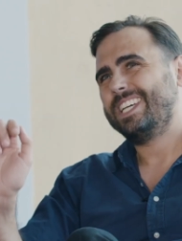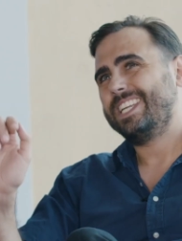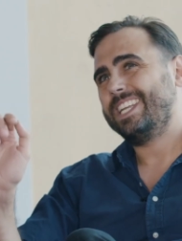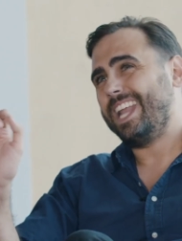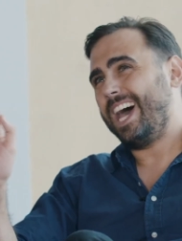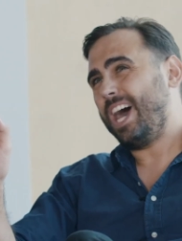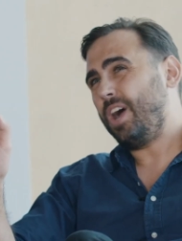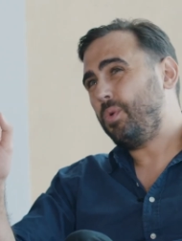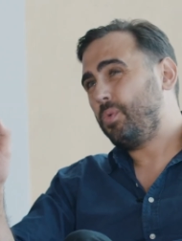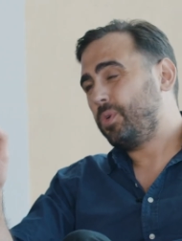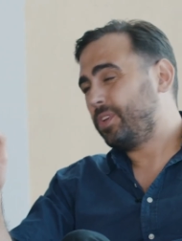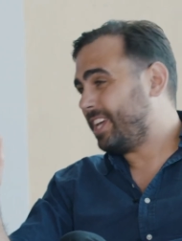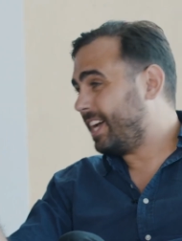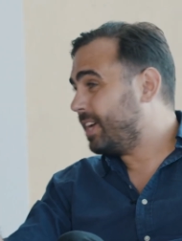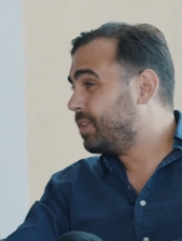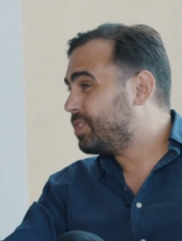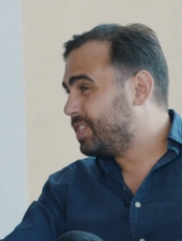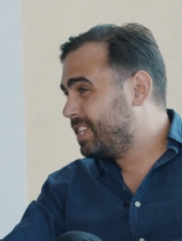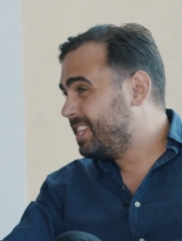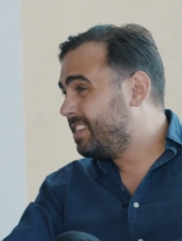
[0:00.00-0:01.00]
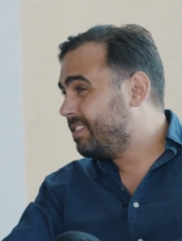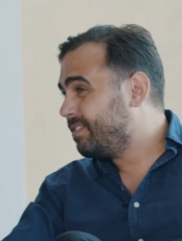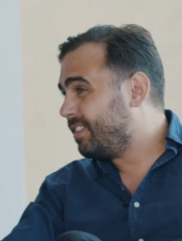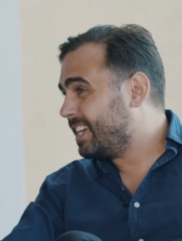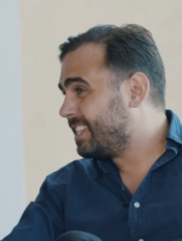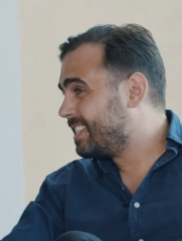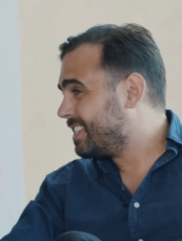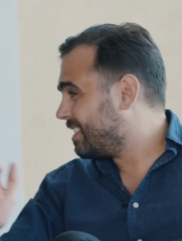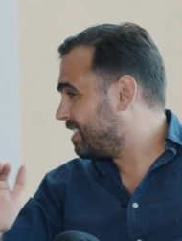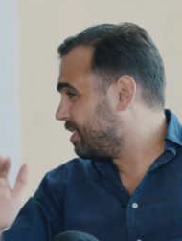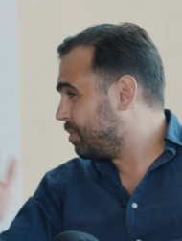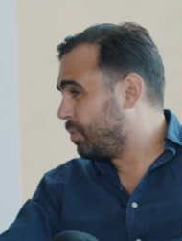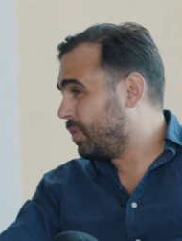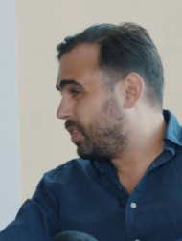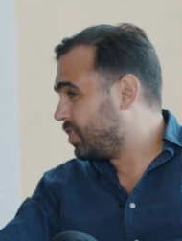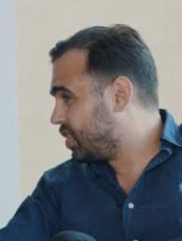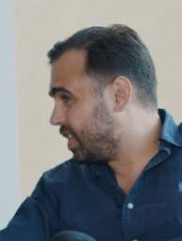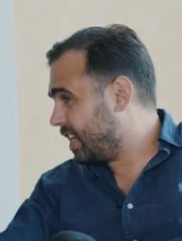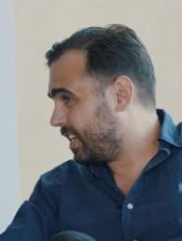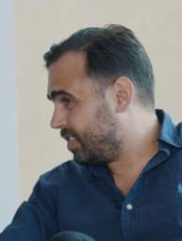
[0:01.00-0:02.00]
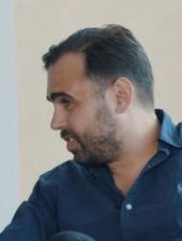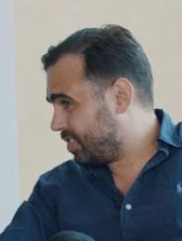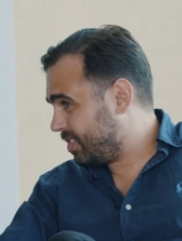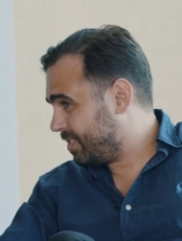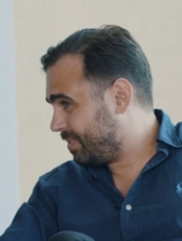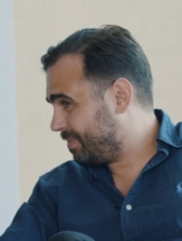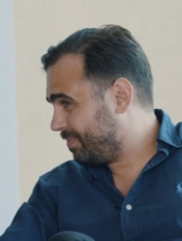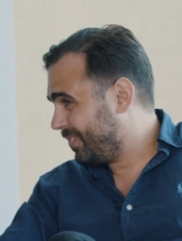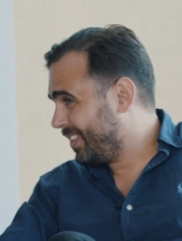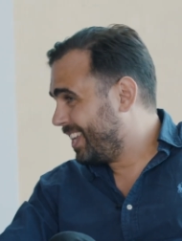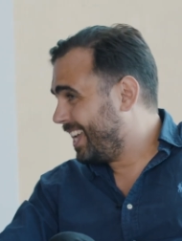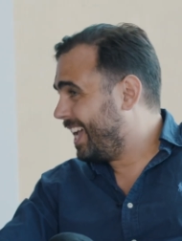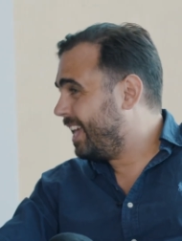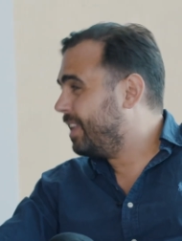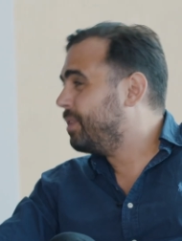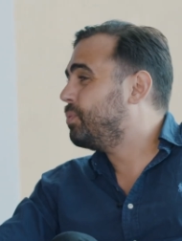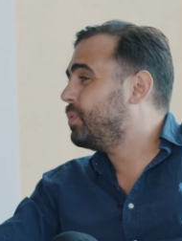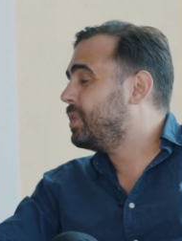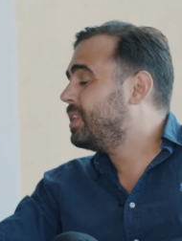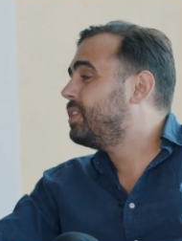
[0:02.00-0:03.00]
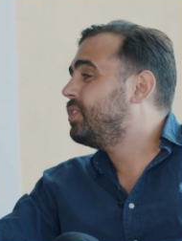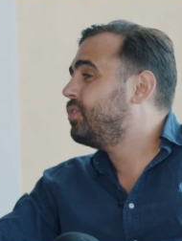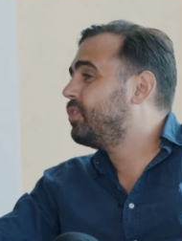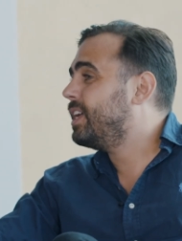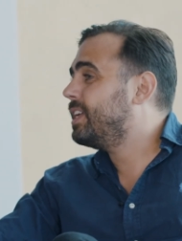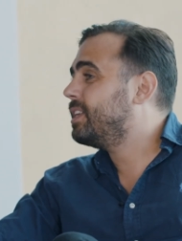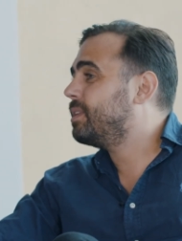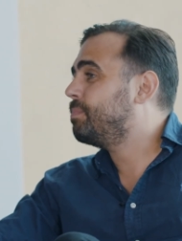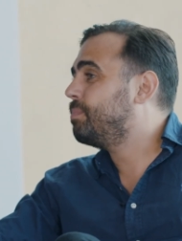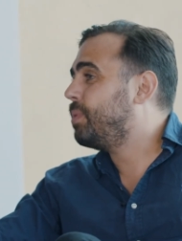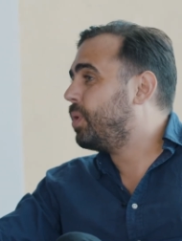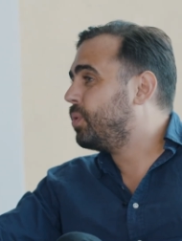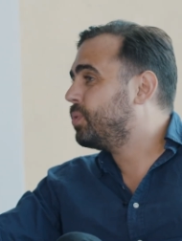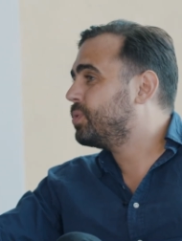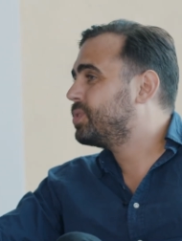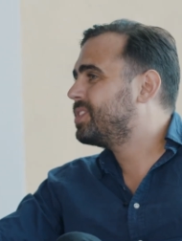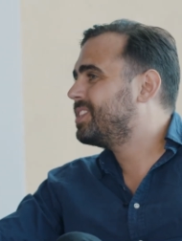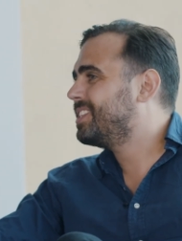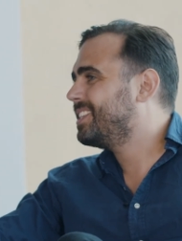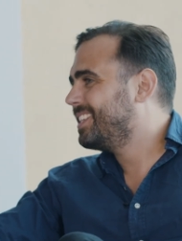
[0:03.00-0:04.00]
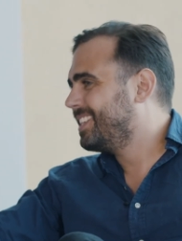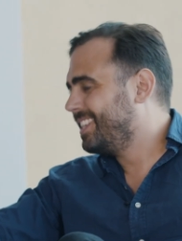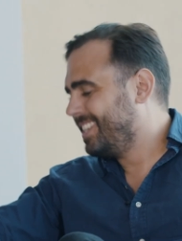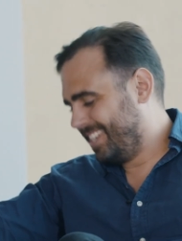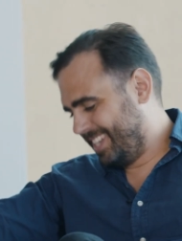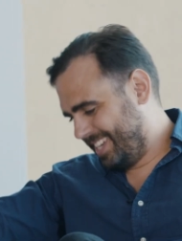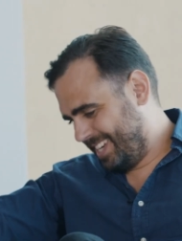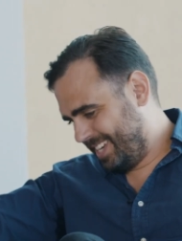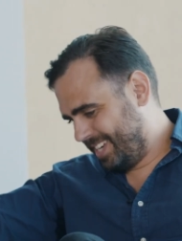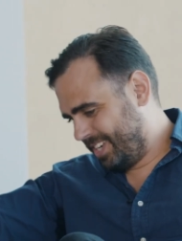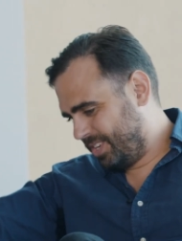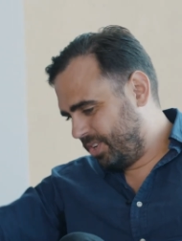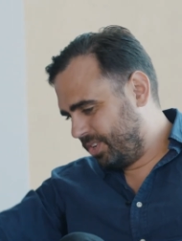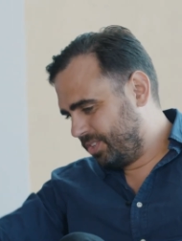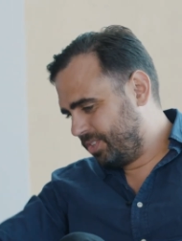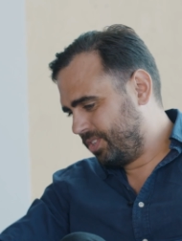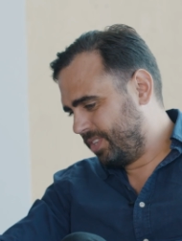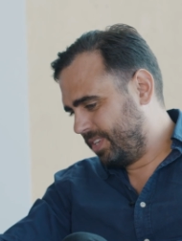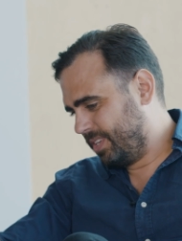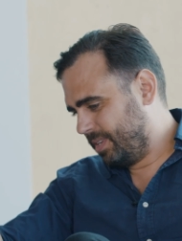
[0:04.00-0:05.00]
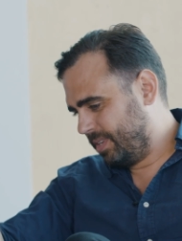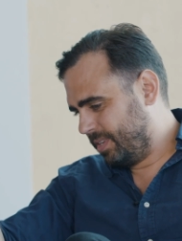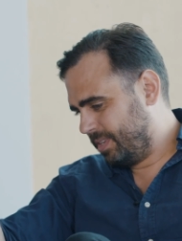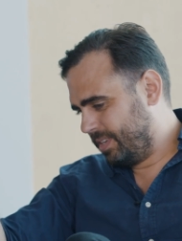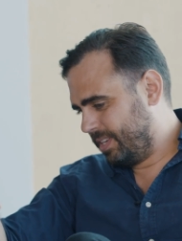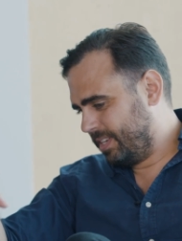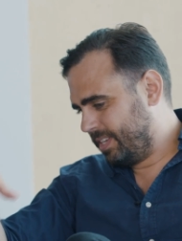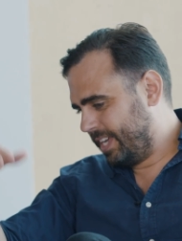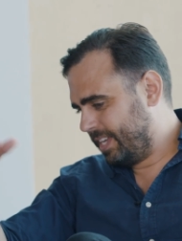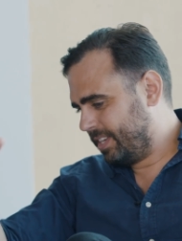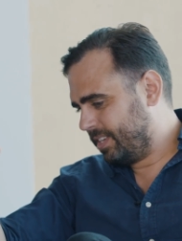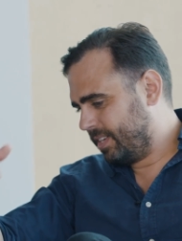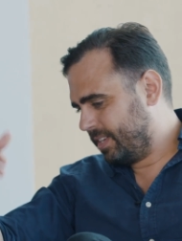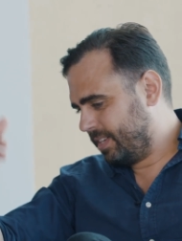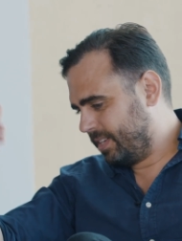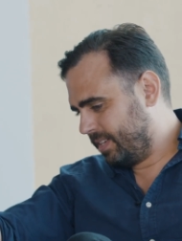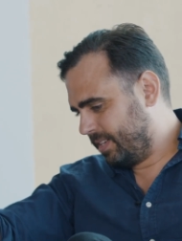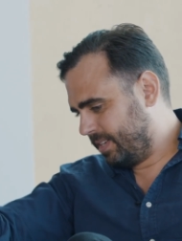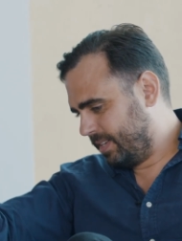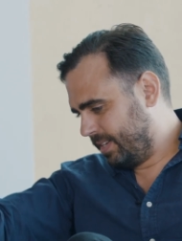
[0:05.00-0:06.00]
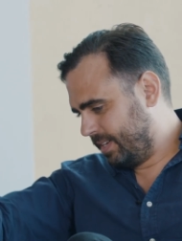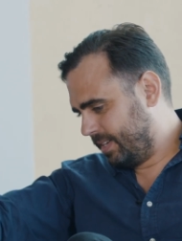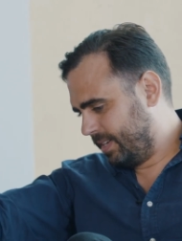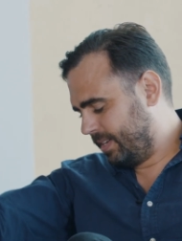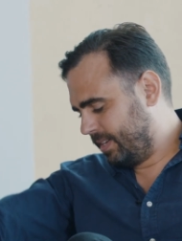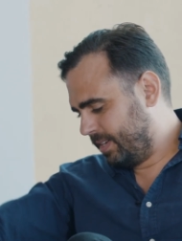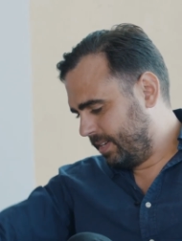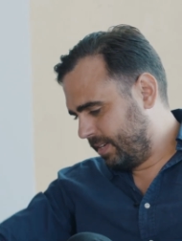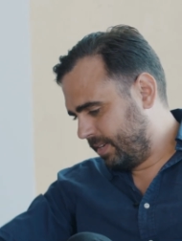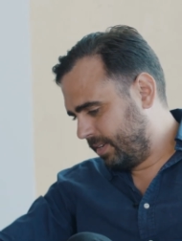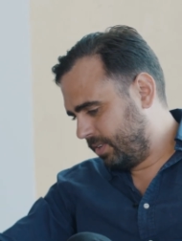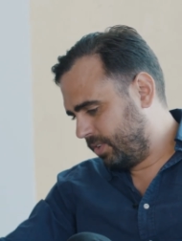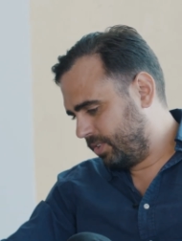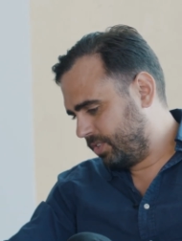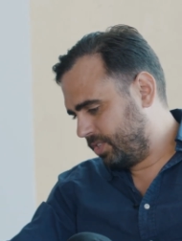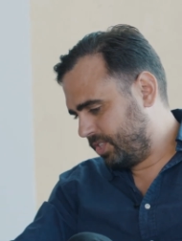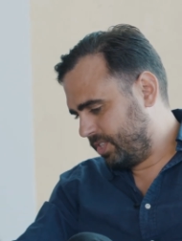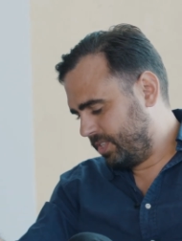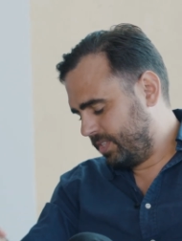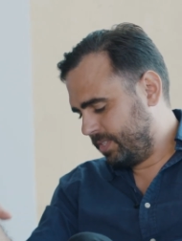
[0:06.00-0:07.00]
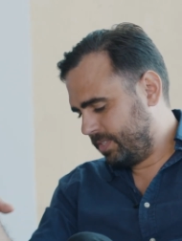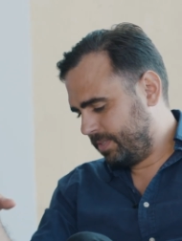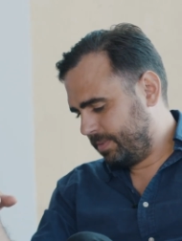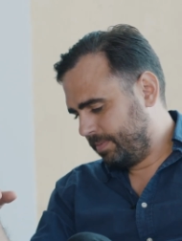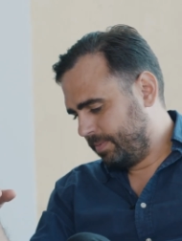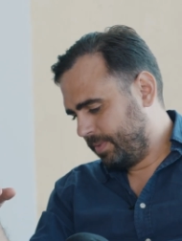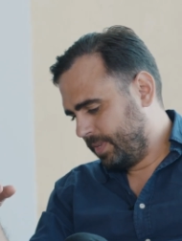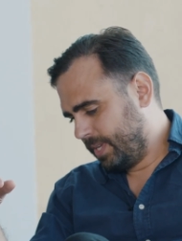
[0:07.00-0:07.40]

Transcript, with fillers: Now with IoT devices, the world changes and will create a post uh, con uh, data uh, consciousness.